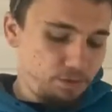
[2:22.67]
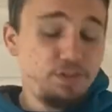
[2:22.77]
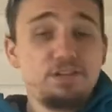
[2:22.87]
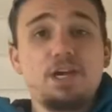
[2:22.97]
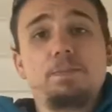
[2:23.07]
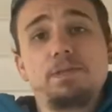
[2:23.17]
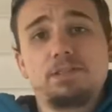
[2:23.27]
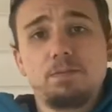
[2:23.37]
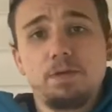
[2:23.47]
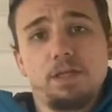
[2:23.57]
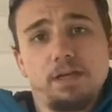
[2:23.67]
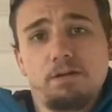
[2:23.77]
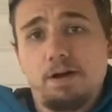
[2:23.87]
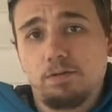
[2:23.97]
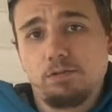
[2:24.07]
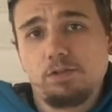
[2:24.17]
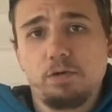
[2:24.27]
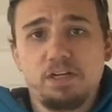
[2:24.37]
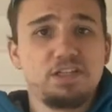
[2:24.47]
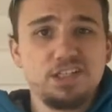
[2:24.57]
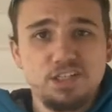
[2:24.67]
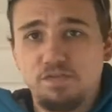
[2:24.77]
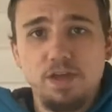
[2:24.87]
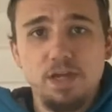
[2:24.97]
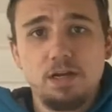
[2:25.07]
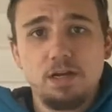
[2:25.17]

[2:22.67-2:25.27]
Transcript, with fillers: This happens to be like around twenty-six feet.